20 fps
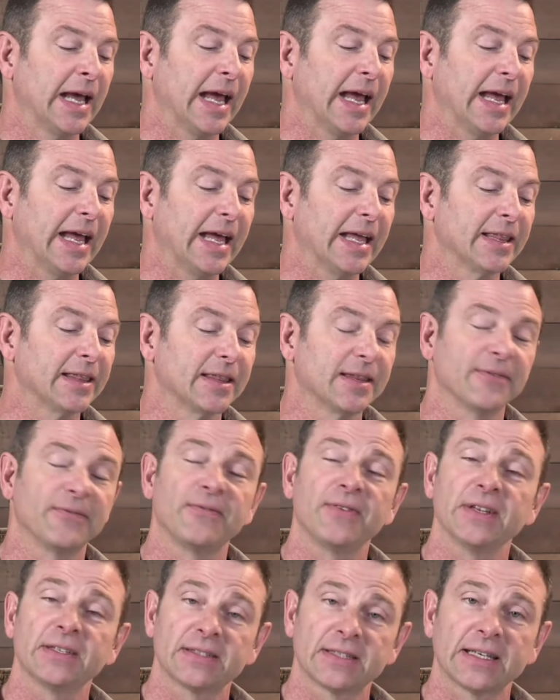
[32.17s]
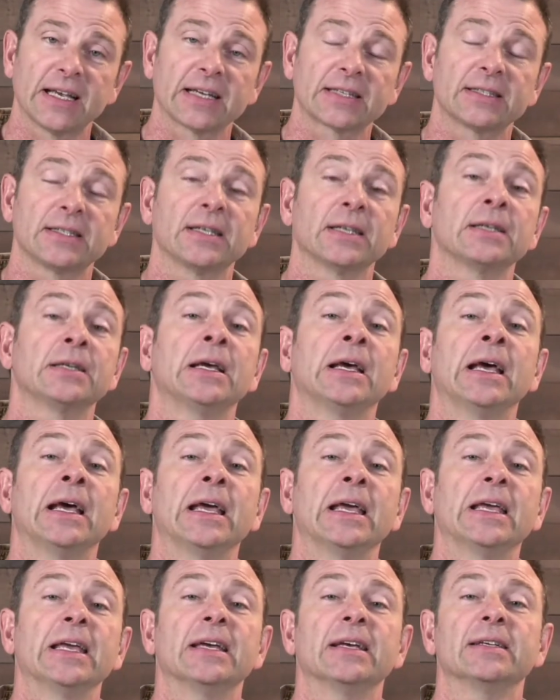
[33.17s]
And the fifth section
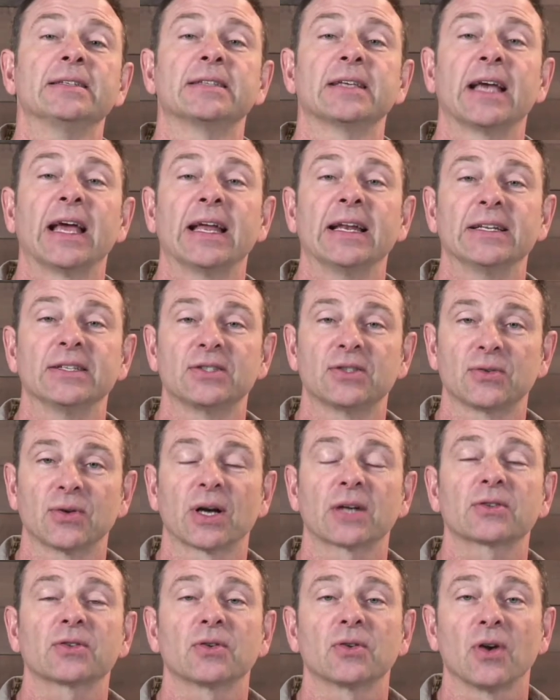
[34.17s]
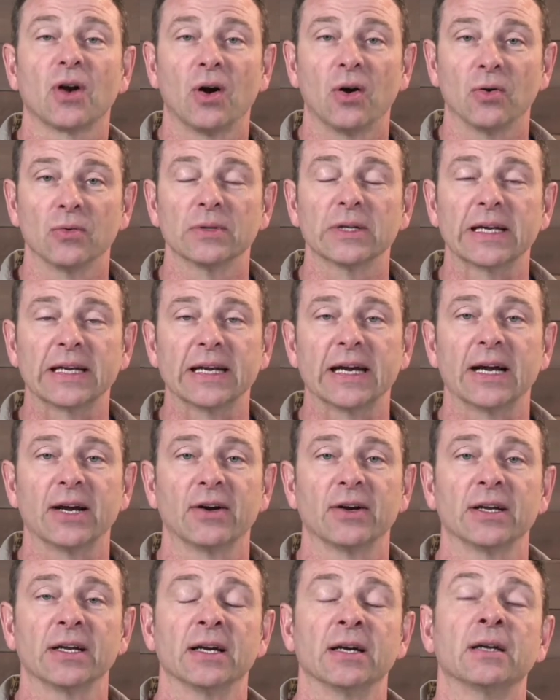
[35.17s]
is an instructor only
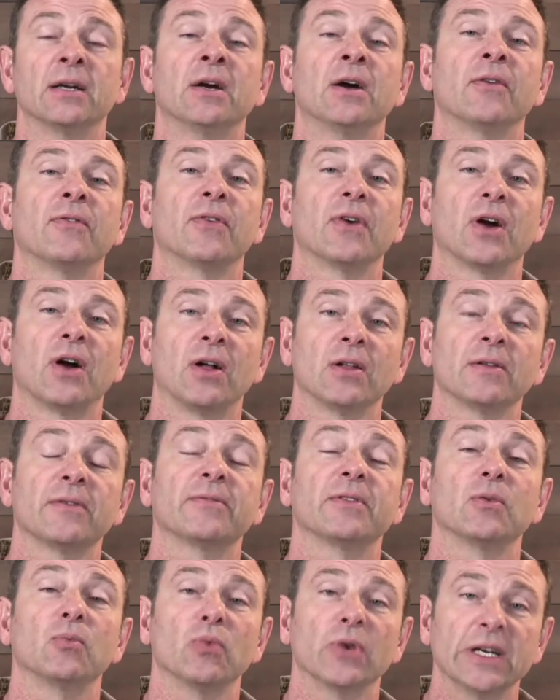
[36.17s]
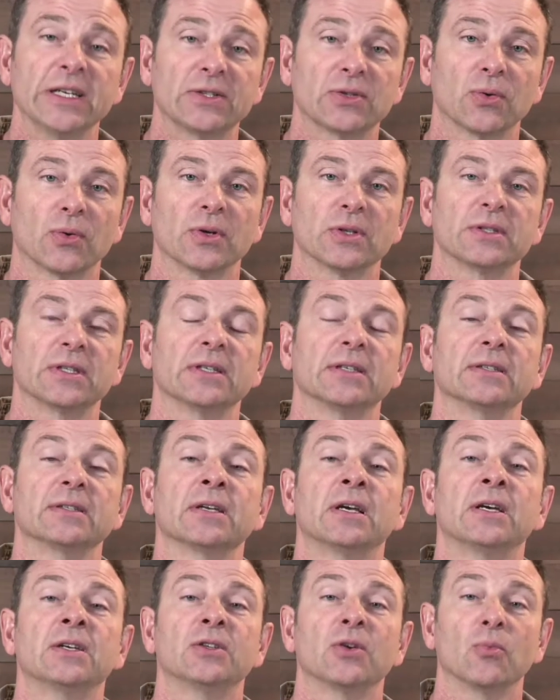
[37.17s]
area for all of the
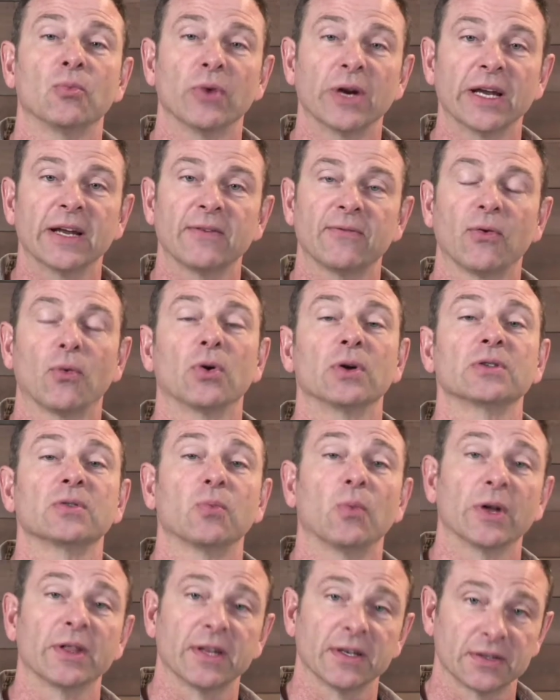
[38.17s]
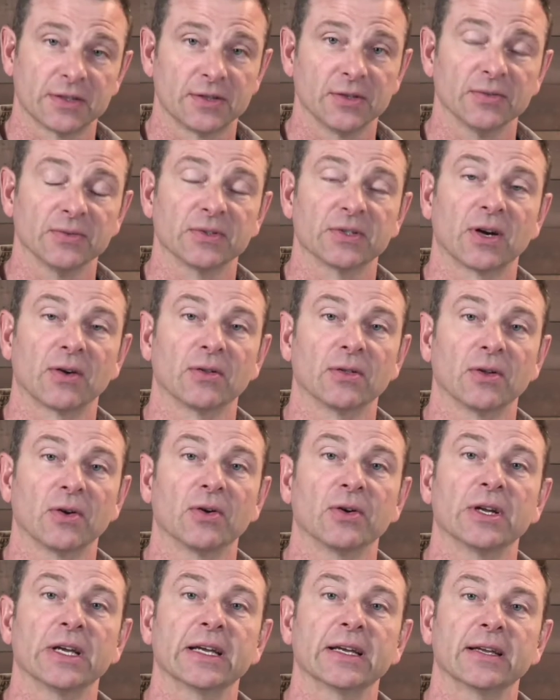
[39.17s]
resources to reinforce what the students are
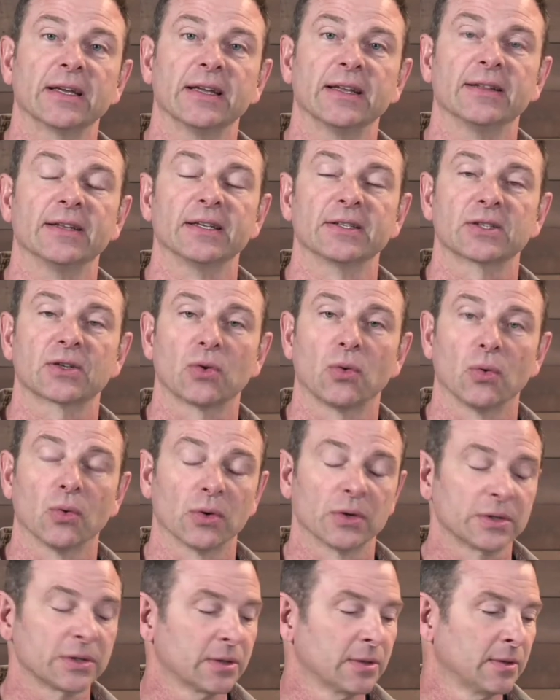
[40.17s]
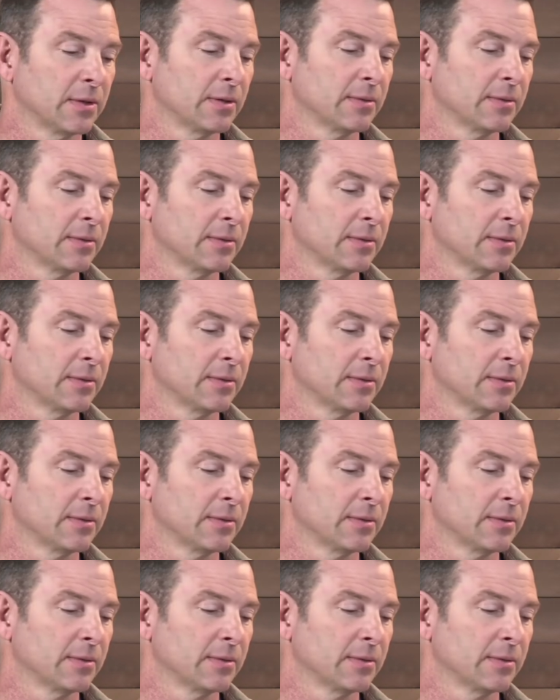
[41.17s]
learning in this course.